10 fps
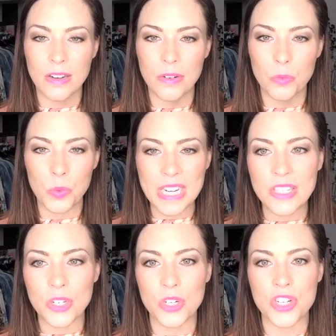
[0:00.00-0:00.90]

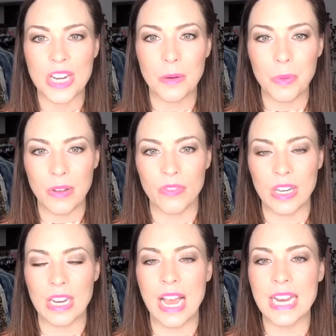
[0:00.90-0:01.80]
researching
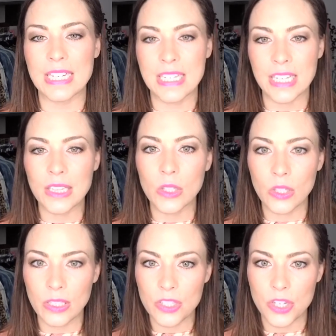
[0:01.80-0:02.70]
Piphany, I did
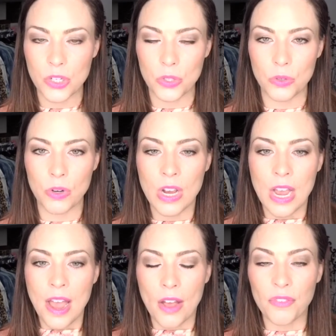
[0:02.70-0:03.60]
look to
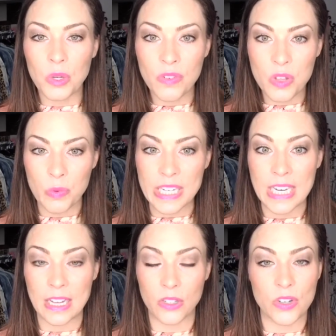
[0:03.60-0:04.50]
a few of the
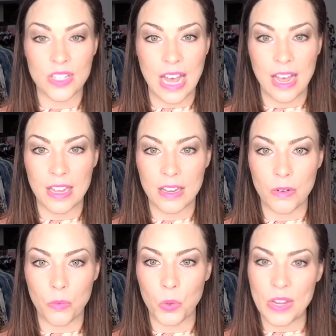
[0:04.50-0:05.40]
retailers that
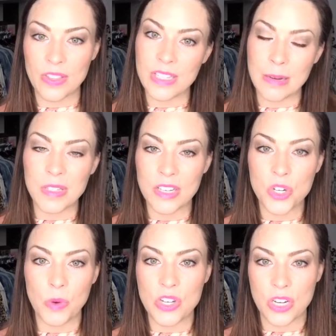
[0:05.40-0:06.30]
were in the same
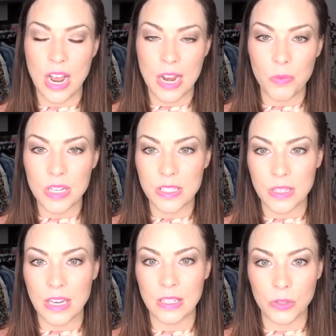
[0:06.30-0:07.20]
situation I was
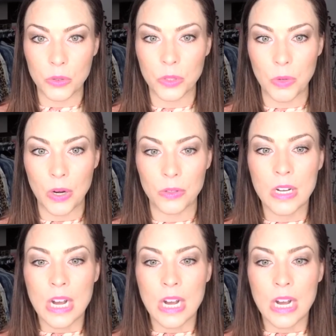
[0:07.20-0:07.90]
in LuLaRoe.